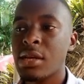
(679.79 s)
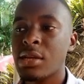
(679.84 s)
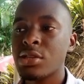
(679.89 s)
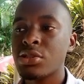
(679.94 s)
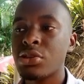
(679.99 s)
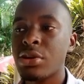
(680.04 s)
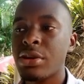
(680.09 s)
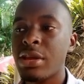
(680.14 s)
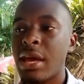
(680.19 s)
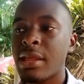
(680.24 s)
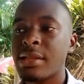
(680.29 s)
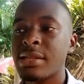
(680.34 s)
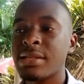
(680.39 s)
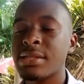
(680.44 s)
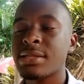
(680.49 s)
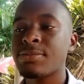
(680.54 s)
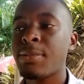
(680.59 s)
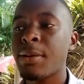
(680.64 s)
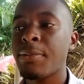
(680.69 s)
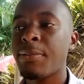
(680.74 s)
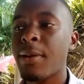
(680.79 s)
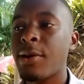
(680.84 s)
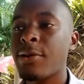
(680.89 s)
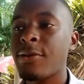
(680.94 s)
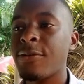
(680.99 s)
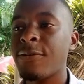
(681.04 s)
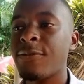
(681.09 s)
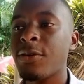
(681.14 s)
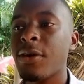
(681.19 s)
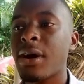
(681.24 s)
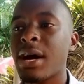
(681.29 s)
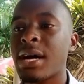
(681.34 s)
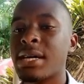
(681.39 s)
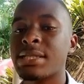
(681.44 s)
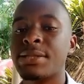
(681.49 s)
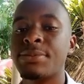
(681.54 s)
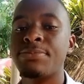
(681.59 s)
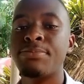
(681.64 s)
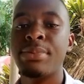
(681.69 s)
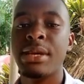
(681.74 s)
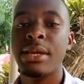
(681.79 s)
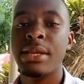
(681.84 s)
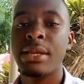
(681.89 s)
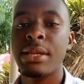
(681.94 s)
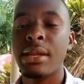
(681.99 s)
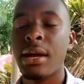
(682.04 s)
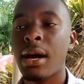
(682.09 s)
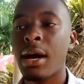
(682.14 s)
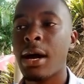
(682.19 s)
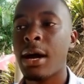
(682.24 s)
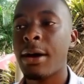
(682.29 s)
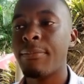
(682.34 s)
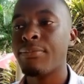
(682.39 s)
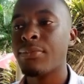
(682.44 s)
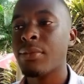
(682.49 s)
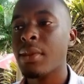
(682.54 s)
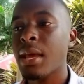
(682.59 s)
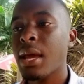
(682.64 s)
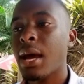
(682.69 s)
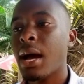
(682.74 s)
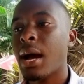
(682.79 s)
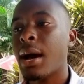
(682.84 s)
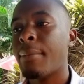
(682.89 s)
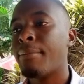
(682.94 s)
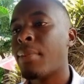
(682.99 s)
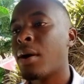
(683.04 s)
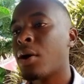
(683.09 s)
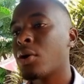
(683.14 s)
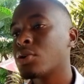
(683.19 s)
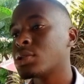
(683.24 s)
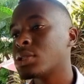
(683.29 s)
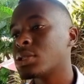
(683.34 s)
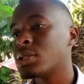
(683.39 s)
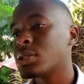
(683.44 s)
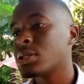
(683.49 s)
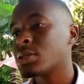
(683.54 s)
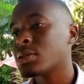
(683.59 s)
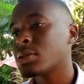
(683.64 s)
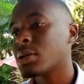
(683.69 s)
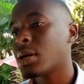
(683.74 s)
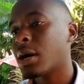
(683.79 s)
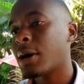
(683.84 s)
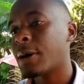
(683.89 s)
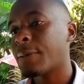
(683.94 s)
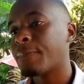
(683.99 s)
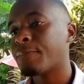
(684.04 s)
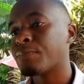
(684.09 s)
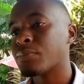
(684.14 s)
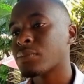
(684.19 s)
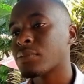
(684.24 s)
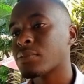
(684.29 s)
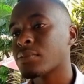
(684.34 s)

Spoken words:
So yeah, this paper review has been about um,